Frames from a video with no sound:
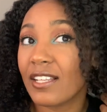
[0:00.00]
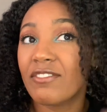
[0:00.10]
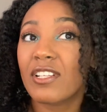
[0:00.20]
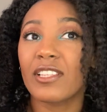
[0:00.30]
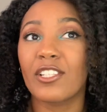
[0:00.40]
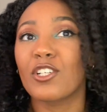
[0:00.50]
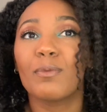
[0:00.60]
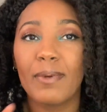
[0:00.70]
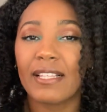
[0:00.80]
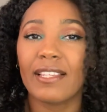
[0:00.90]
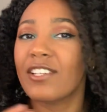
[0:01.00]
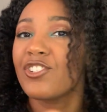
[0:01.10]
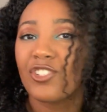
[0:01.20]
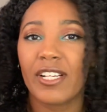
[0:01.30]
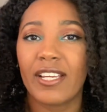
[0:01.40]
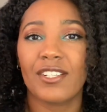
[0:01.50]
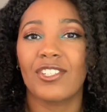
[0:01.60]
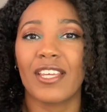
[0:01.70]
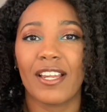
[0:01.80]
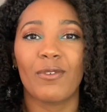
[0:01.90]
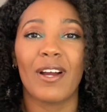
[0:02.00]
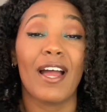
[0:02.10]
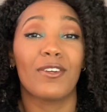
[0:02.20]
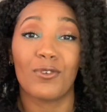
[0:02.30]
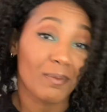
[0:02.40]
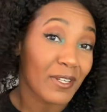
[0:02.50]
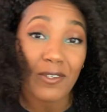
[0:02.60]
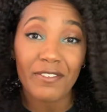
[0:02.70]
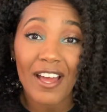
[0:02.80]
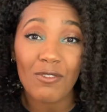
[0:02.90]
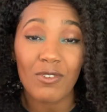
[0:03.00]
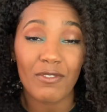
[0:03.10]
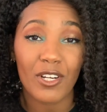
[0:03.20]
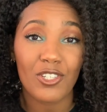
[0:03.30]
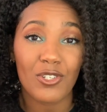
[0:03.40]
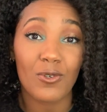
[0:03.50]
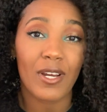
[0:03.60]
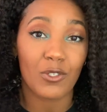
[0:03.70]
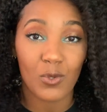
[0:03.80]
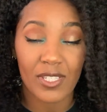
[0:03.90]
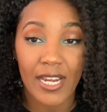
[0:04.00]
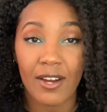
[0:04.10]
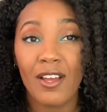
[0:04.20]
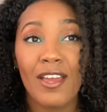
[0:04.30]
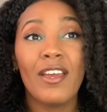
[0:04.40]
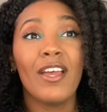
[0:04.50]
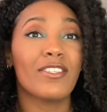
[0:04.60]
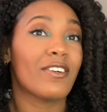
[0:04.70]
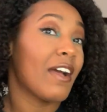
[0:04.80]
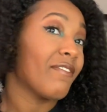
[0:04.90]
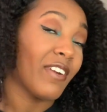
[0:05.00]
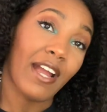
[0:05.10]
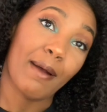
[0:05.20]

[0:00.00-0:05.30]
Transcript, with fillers: left a little bit less shrinkage than what I normally would have had whenever I do a twist out. So I'm very